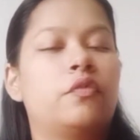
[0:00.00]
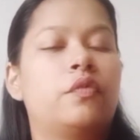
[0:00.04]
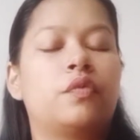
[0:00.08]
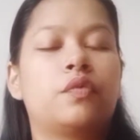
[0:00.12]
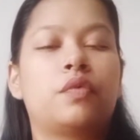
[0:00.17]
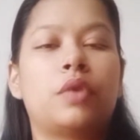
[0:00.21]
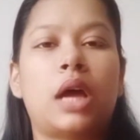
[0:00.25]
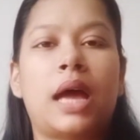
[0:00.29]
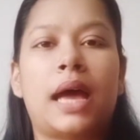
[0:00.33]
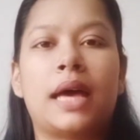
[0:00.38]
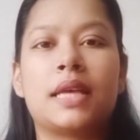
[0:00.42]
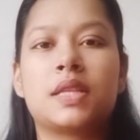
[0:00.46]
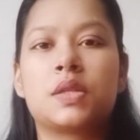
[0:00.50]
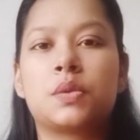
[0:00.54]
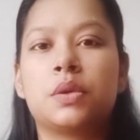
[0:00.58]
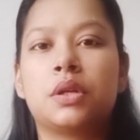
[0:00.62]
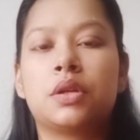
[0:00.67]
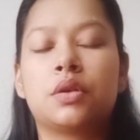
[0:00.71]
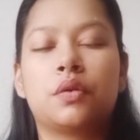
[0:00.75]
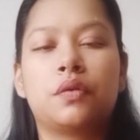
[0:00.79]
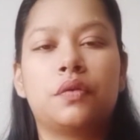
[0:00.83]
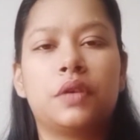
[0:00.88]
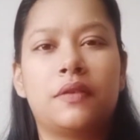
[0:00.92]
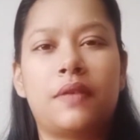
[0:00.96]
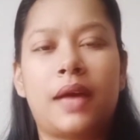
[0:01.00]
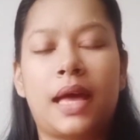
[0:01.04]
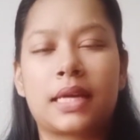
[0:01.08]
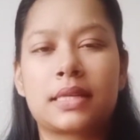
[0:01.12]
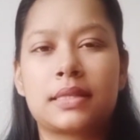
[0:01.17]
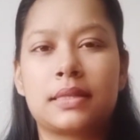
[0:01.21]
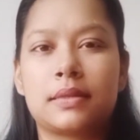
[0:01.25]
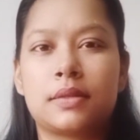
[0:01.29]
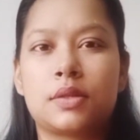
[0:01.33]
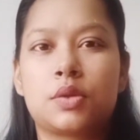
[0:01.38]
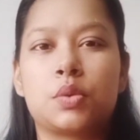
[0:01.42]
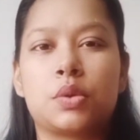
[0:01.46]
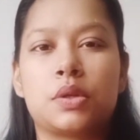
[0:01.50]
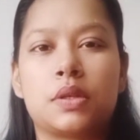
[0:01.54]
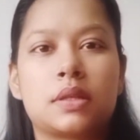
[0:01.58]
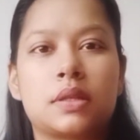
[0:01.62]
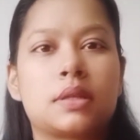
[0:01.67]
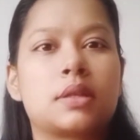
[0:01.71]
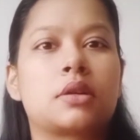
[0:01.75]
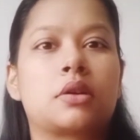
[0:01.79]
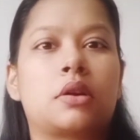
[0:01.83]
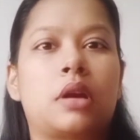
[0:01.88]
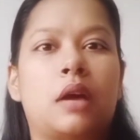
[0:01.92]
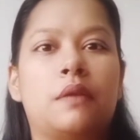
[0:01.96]
As we know, we have access to
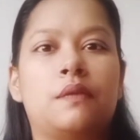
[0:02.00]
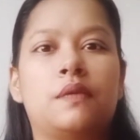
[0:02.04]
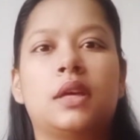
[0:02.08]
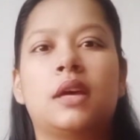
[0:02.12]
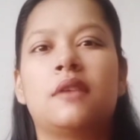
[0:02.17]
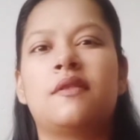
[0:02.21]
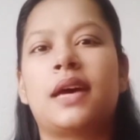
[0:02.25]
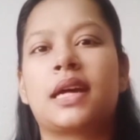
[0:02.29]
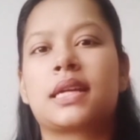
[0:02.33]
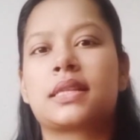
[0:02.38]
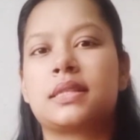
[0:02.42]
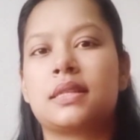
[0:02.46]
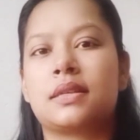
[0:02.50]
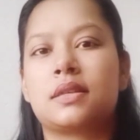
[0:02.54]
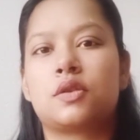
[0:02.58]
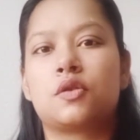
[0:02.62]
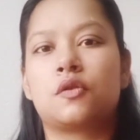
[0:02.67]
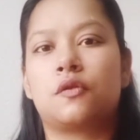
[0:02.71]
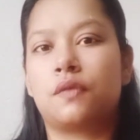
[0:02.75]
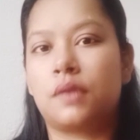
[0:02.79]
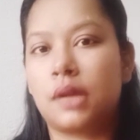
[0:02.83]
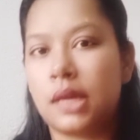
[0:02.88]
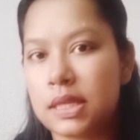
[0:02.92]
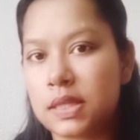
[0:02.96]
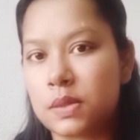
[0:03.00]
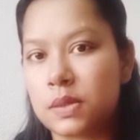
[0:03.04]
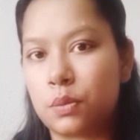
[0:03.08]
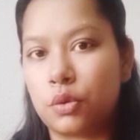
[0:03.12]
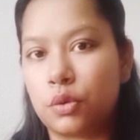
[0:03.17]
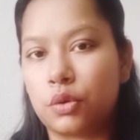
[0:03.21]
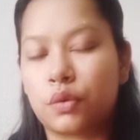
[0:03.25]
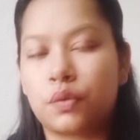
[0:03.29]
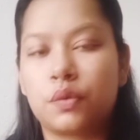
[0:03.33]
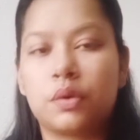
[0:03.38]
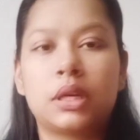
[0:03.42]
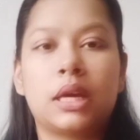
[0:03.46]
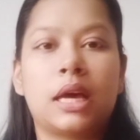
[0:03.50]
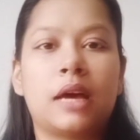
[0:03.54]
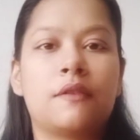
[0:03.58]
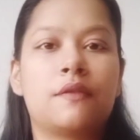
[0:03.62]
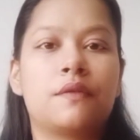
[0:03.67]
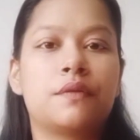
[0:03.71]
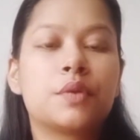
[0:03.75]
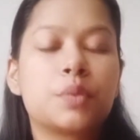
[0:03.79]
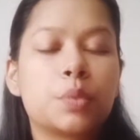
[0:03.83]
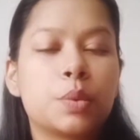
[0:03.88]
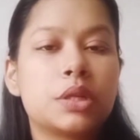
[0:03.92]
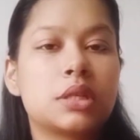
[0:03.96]
Instagram, we have access to Facebook, we
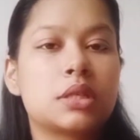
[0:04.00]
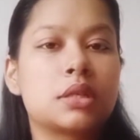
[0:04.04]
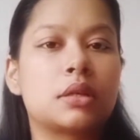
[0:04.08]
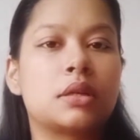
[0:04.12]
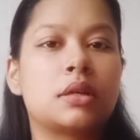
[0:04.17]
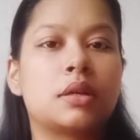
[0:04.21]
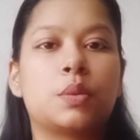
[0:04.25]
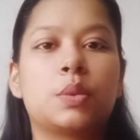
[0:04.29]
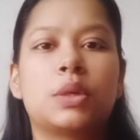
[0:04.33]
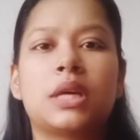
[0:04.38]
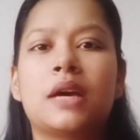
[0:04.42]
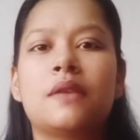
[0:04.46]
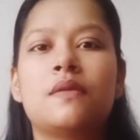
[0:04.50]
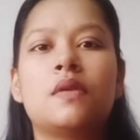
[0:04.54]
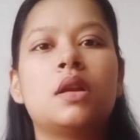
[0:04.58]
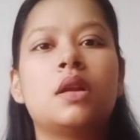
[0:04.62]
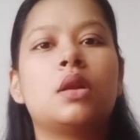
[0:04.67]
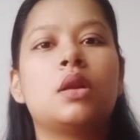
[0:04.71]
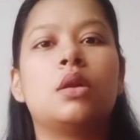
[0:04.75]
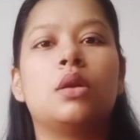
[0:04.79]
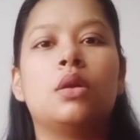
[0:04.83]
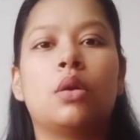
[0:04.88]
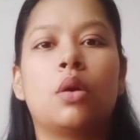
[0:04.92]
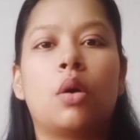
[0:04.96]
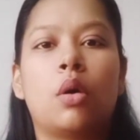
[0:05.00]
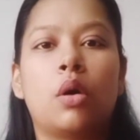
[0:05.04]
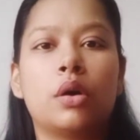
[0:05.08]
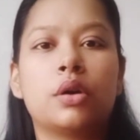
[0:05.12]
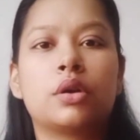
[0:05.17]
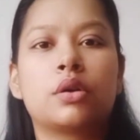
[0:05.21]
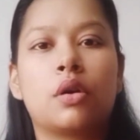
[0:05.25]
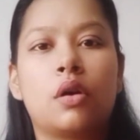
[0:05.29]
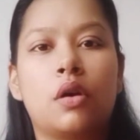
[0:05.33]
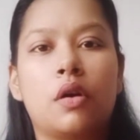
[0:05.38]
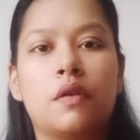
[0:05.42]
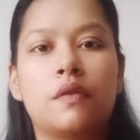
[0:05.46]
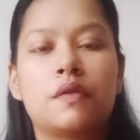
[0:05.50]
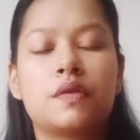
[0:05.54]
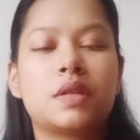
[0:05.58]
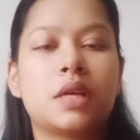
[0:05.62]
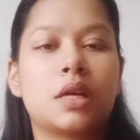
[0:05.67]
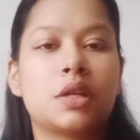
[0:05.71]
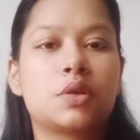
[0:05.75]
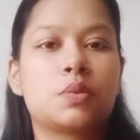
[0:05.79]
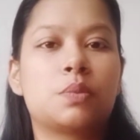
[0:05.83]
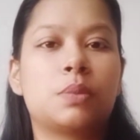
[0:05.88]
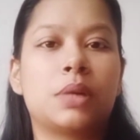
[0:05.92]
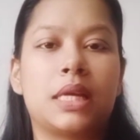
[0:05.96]
have Twitter, we have a lot of
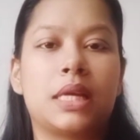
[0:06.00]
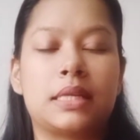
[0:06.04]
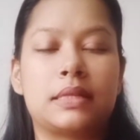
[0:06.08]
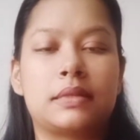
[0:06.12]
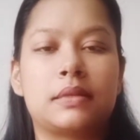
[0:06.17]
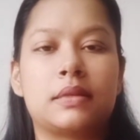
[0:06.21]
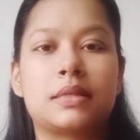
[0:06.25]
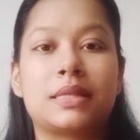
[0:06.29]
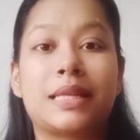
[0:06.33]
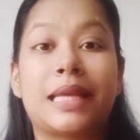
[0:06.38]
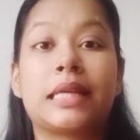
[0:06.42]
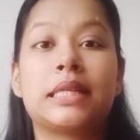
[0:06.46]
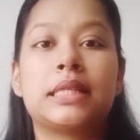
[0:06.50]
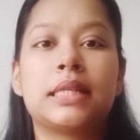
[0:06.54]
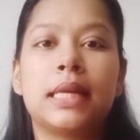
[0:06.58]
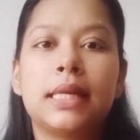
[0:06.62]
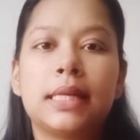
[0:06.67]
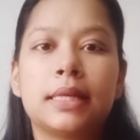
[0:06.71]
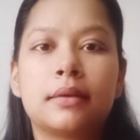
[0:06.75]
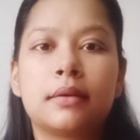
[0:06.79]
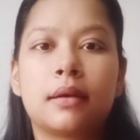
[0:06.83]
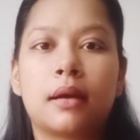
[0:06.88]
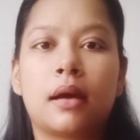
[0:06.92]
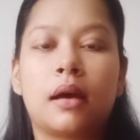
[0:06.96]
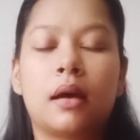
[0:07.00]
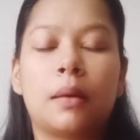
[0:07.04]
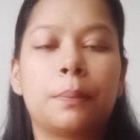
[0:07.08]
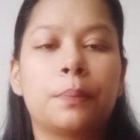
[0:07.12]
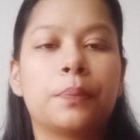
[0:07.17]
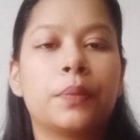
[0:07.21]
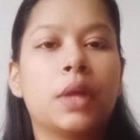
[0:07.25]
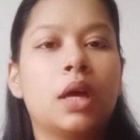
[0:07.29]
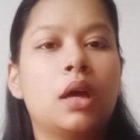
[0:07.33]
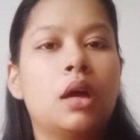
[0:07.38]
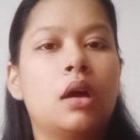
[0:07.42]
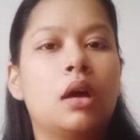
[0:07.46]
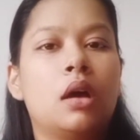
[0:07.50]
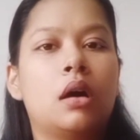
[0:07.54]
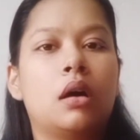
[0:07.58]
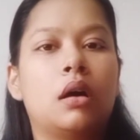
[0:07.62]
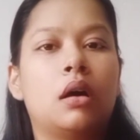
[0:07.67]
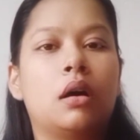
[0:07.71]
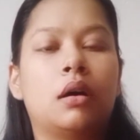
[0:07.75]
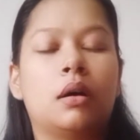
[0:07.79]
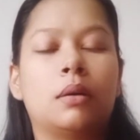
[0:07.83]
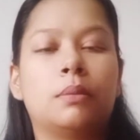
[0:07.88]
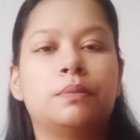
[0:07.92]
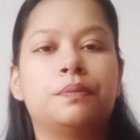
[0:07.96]
such places like Telegram,
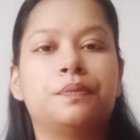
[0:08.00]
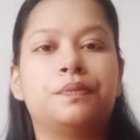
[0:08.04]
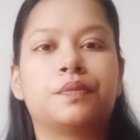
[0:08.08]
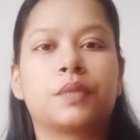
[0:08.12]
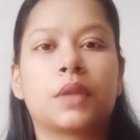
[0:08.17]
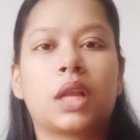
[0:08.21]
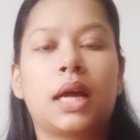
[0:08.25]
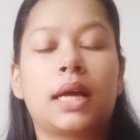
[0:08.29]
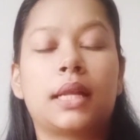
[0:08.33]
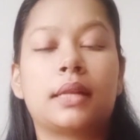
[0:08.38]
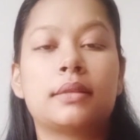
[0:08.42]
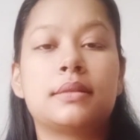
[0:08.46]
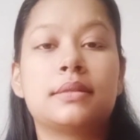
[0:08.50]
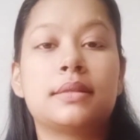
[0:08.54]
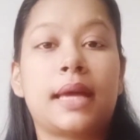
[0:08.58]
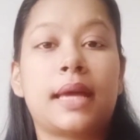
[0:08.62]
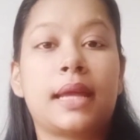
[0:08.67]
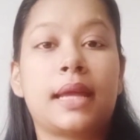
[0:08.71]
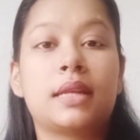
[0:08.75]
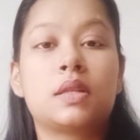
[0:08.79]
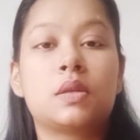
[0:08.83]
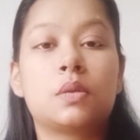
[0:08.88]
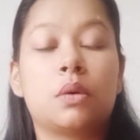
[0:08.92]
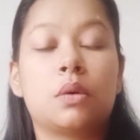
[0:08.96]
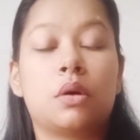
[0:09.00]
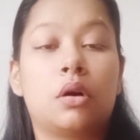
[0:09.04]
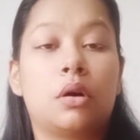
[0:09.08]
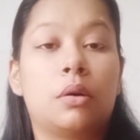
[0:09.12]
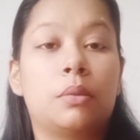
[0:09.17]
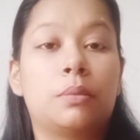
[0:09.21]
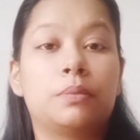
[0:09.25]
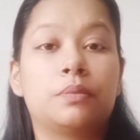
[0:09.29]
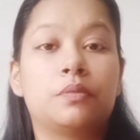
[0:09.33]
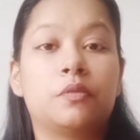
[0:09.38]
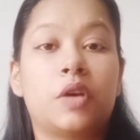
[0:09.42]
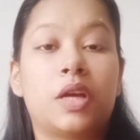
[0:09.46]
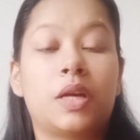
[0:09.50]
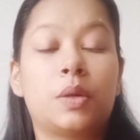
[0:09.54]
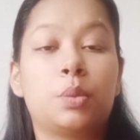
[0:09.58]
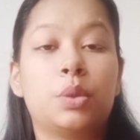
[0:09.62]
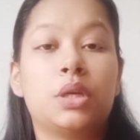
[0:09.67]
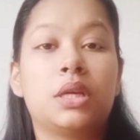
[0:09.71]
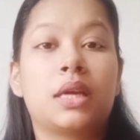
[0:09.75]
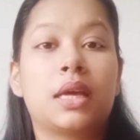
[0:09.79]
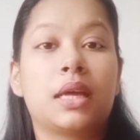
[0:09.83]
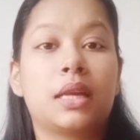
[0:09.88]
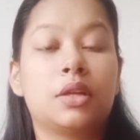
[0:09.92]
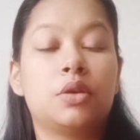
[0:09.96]
and sites where we
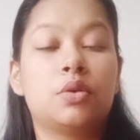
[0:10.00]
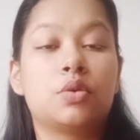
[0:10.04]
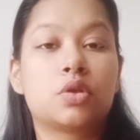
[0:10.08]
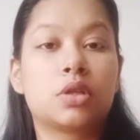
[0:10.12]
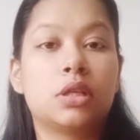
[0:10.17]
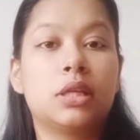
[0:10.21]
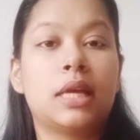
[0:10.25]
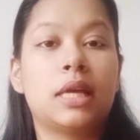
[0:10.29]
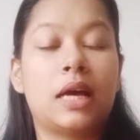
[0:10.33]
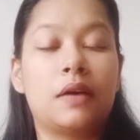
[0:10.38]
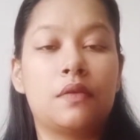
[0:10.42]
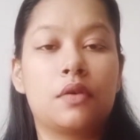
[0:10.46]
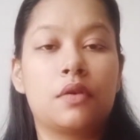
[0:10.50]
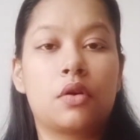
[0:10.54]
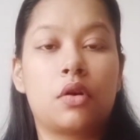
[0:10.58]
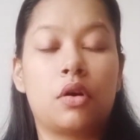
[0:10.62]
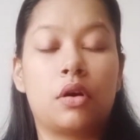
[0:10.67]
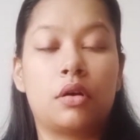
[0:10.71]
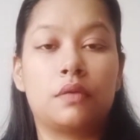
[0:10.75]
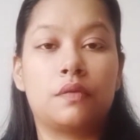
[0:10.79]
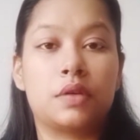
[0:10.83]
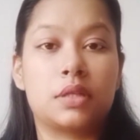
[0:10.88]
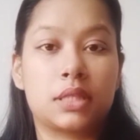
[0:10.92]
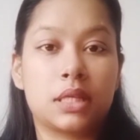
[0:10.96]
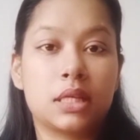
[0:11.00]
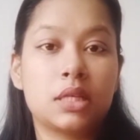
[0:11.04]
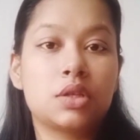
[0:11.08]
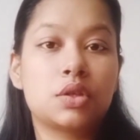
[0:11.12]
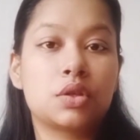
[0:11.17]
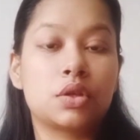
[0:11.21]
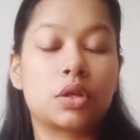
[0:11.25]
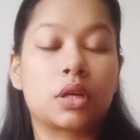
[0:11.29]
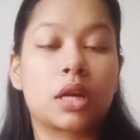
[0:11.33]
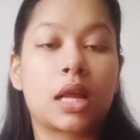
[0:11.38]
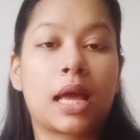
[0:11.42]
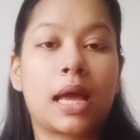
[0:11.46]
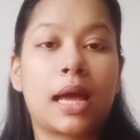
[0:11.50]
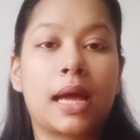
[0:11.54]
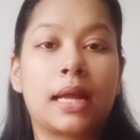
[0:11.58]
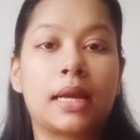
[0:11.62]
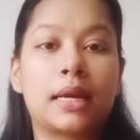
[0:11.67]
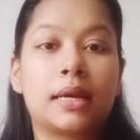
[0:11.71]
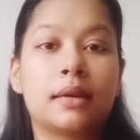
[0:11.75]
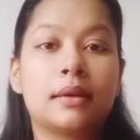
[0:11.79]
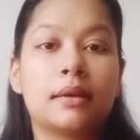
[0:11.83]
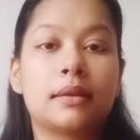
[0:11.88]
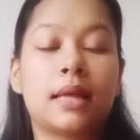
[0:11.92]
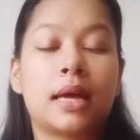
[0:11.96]
can usually have a conversation.
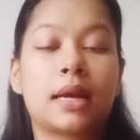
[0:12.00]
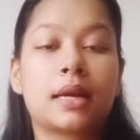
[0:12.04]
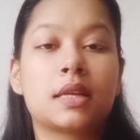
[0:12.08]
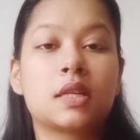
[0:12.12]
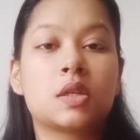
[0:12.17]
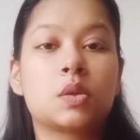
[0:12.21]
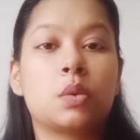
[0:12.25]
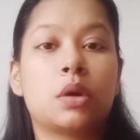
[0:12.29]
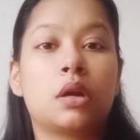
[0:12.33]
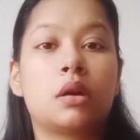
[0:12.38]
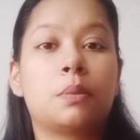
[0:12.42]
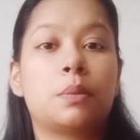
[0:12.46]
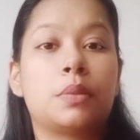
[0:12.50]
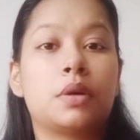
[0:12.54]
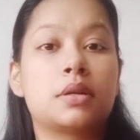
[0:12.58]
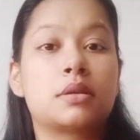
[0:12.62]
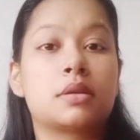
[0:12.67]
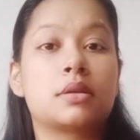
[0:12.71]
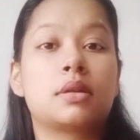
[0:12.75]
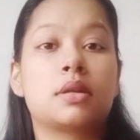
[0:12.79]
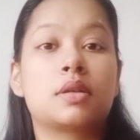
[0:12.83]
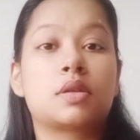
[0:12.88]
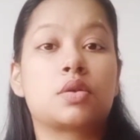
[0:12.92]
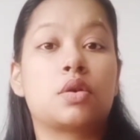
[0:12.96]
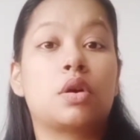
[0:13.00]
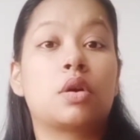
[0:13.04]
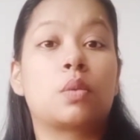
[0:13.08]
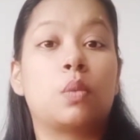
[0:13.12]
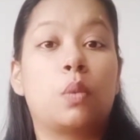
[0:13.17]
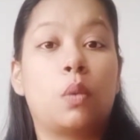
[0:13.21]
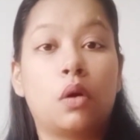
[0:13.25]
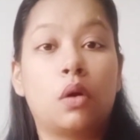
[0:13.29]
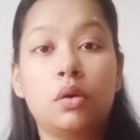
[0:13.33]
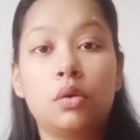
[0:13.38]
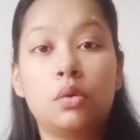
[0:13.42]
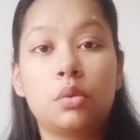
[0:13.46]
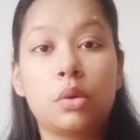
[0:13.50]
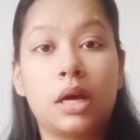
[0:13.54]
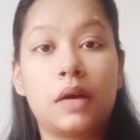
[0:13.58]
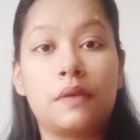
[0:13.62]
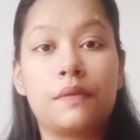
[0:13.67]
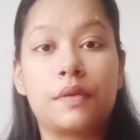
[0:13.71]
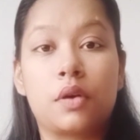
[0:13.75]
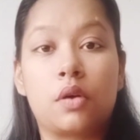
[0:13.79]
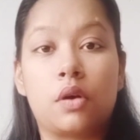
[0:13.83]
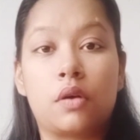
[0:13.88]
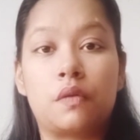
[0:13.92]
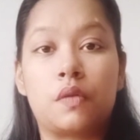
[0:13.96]
And that is where a person does not want to have a
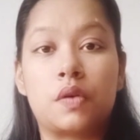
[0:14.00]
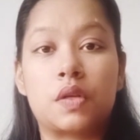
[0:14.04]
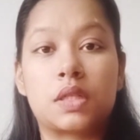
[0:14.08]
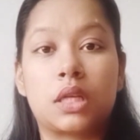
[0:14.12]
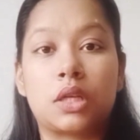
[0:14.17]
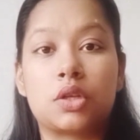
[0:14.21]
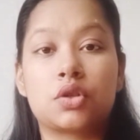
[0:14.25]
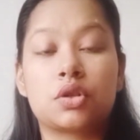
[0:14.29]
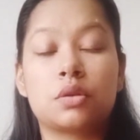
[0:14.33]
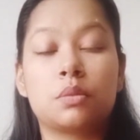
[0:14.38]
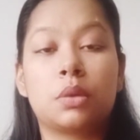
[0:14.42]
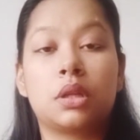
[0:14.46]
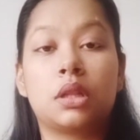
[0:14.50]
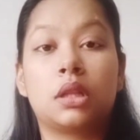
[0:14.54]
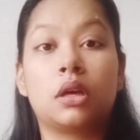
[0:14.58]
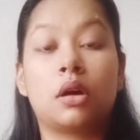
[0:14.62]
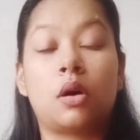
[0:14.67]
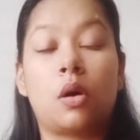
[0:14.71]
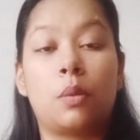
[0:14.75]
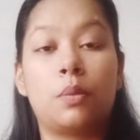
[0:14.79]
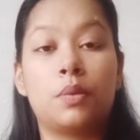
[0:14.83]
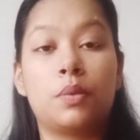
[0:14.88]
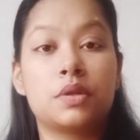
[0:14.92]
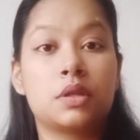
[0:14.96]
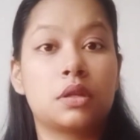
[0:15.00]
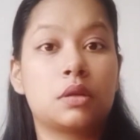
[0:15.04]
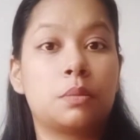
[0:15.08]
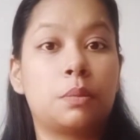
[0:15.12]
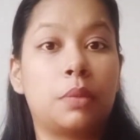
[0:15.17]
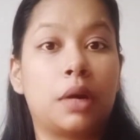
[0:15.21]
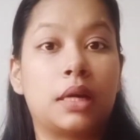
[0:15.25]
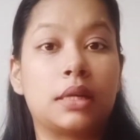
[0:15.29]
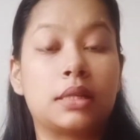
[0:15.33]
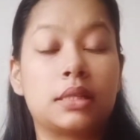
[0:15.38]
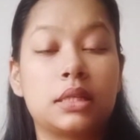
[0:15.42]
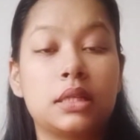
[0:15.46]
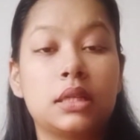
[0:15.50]
conversation, but the opposite party,